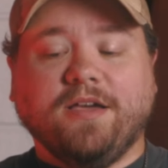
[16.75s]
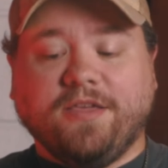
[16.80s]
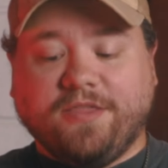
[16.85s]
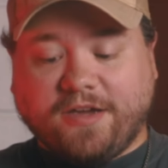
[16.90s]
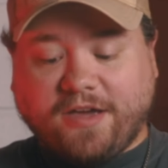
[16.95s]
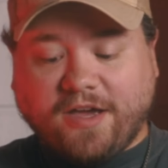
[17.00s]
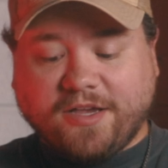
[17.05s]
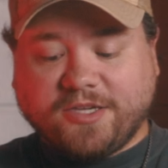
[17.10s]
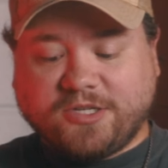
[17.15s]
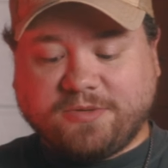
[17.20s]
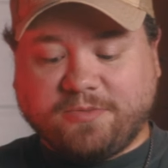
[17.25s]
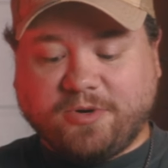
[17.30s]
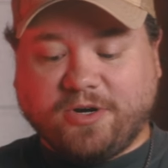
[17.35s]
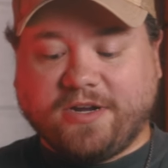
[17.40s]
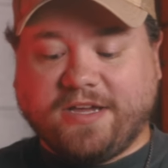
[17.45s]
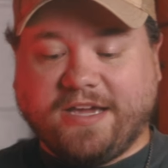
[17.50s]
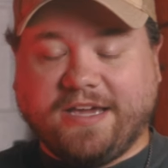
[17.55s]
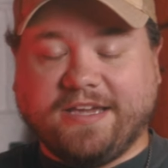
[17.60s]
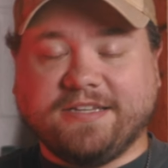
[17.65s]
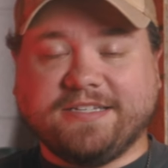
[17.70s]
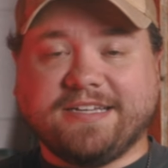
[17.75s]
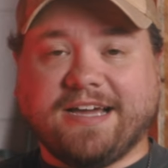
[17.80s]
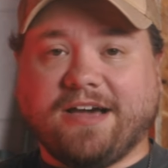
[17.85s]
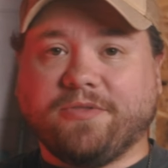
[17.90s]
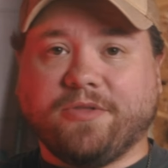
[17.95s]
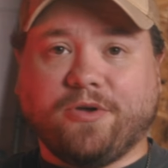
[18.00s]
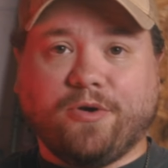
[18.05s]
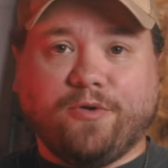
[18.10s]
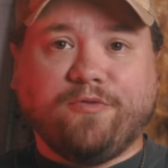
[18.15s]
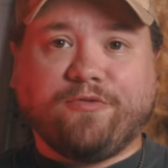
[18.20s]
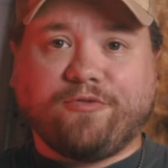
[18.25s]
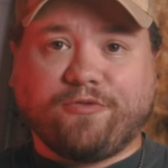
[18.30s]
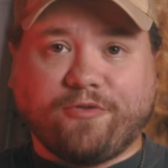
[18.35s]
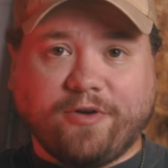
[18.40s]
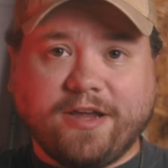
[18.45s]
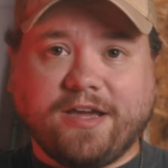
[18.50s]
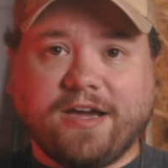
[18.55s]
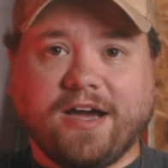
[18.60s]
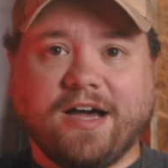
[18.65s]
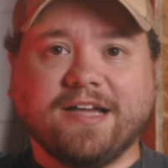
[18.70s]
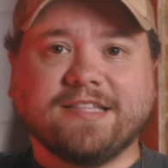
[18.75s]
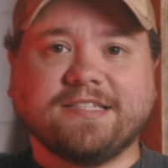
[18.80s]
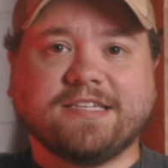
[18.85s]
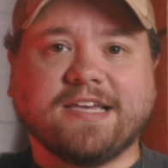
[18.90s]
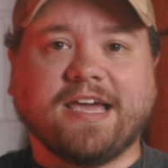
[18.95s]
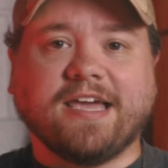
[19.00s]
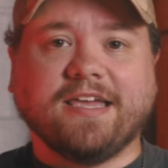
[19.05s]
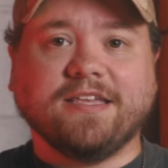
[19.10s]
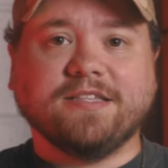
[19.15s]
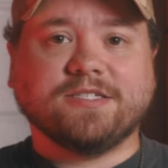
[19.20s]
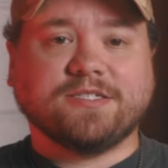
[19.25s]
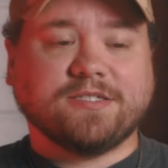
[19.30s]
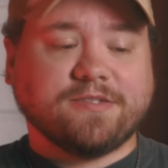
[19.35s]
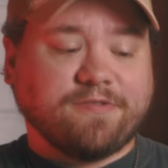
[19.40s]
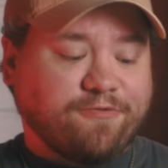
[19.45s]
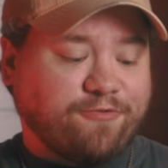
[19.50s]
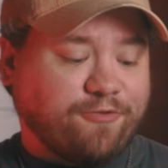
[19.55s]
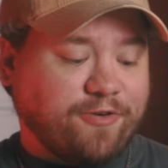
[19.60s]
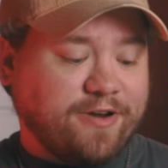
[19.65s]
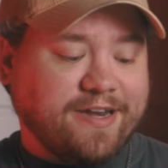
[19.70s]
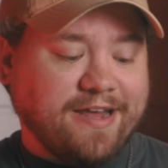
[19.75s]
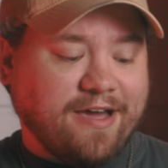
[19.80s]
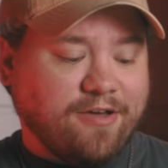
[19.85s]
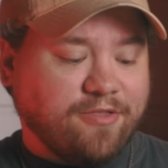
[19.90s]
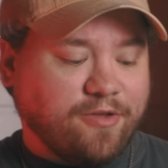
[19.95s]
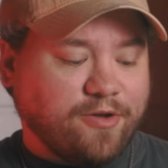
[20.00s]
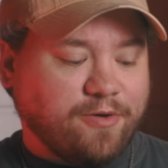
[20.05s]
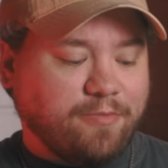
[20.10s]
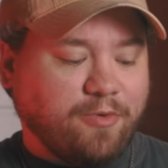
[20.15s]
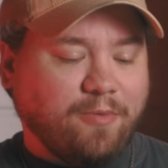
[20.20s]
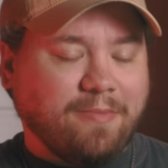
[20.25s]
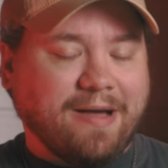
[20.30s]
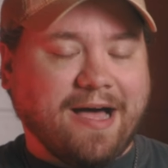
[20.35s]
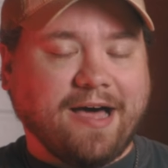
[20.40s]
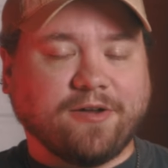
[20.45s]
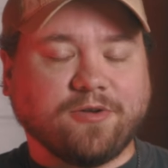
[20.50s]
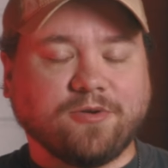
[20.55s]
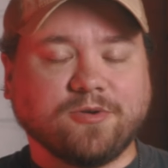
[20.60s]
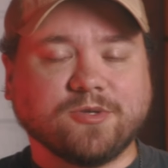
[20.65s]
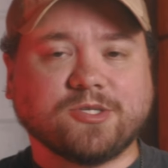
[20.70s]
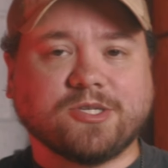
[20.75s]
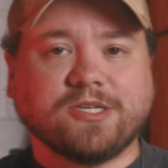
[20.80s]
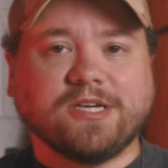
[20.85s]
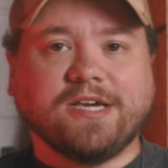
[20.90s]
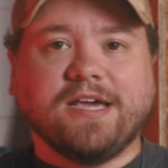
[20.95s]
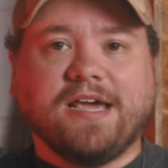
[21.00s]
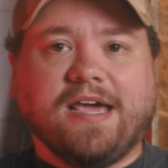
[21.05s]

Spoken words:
the customer, can download free content, free downloadable models,